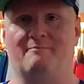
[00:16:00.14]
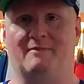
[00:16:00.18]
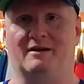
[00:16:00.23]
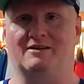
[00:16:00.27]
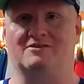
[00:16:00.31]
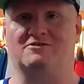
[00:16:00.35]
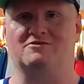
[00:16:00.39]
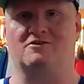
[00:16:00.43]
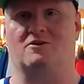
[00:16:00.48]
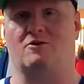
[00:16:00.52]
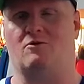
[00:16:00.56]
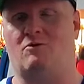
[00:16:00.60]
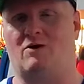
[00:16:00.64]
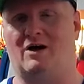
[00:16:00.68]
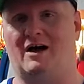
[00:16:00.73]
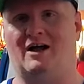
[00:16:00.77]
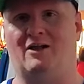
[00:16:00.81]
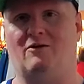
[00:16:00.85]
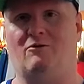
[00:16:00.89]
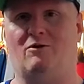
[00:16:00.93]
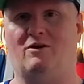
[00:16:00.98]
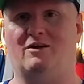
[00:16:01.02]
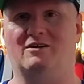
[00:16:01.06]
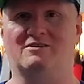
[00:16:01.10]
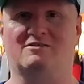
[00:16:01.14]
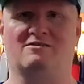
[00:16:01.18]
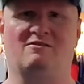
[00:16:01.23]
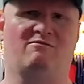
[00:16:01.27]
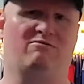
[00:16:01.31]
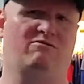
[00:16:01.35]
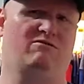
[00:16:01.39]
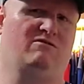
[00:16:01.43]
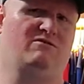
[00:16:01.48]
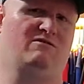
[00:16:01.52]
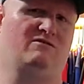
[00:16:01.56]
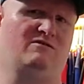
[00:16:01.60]
Minnesota wild ones,
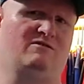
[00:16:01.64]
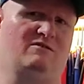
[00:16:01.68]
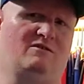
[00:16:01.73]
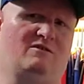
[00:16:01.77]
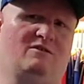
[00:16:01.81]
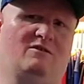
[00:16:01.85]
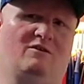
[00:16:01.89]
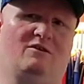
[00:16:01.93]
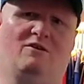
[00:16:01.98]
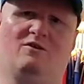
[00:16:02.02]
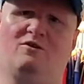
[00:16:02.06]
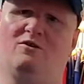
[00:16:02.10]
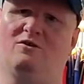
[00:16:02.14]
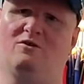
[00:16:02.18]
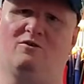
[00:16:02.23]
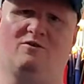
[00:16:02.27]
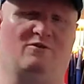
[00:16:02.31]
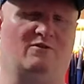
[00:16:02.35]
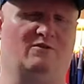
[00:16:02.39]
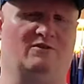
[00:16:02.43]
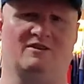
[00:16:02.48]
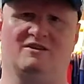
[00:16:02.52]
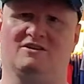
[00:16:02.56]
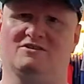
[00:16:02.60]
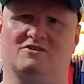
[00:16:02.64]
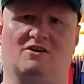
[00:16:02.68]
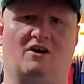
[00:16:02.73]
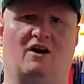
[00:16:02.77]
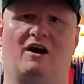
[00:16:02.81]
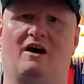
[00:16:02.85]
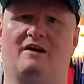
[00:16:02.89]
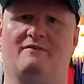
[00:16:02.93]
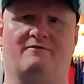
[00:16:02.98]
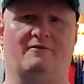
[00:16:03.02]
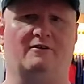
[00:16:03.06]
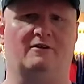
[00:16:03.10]
oh, just
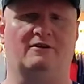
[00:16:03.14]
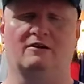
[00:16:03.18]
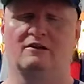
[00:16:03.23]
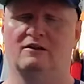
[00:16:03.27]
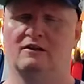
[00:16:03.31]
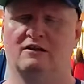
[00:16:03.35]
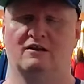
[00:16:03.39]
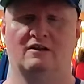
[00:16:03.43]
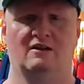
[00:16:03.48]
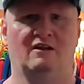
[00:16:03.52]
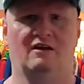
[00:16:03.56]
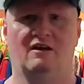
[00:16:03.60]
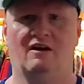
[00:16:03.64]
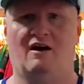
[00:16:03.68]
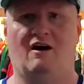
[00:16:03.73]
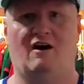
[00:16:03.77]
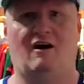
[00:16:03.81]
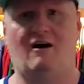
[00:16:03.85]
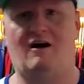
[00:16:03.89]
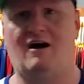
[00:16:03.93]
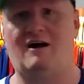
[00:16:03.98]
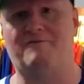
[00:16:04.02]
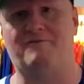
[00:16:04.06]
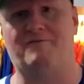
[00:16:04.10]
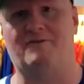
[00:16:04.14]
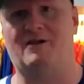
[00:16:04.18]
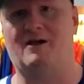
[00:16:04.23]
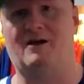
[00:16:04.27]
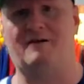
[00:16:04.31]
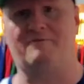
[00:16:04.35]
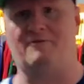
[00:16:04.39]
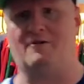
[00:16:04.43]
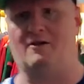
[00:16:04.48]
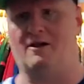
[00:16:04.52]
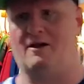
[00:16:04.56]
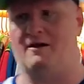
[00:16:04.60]
awful. Awful,
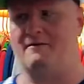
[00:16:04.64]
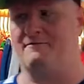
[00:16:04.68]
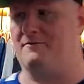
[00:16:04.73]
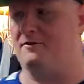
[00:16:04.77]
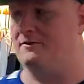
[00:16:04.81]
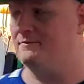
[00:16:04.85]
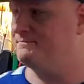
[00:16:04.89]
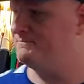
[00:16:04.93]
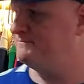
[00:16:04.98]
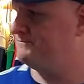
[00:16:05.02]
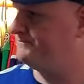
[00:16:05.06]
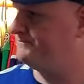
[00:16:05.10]
awful, awful.